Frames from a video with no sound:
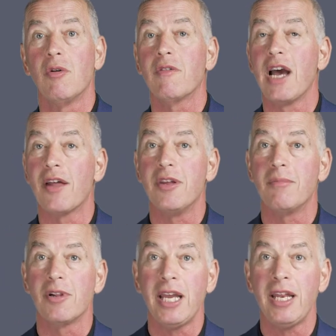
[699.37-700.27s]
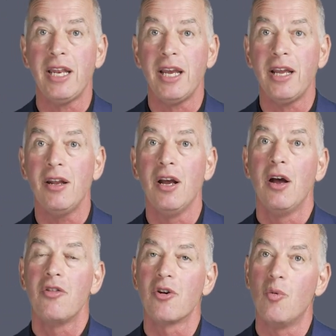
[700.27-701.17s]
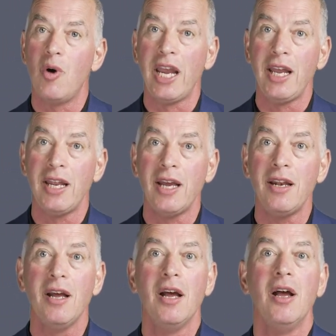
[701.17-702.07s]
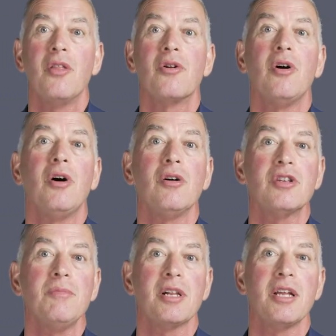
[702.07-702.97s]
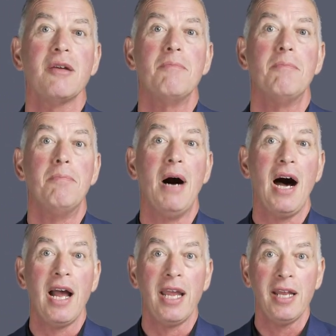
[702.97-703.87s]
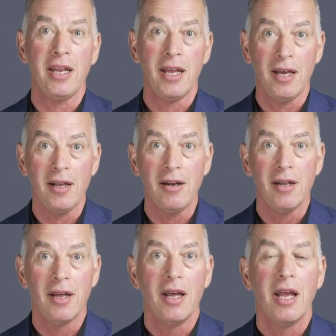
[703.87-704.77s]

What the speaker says: we've got them leaning in, they're weighing in, they're ultimately buying in.